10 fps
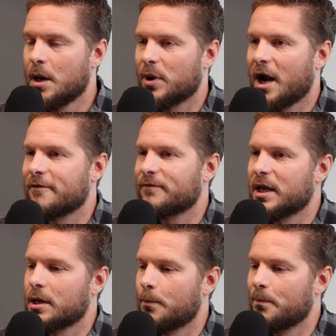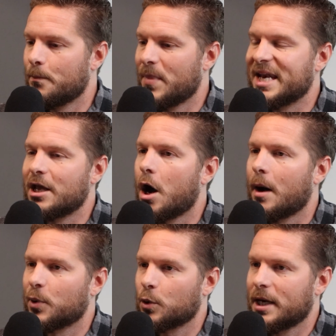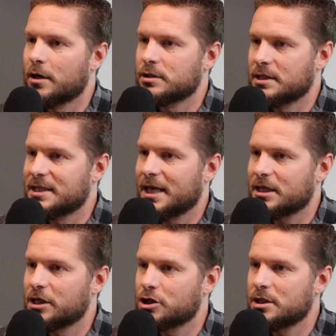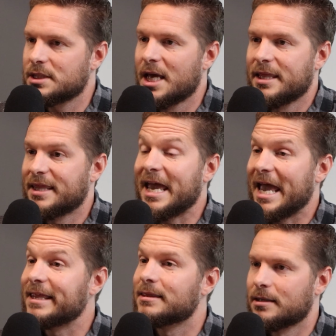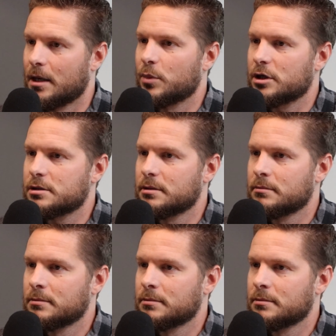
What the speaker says: But I find many operators and technicians, they hate the numbers.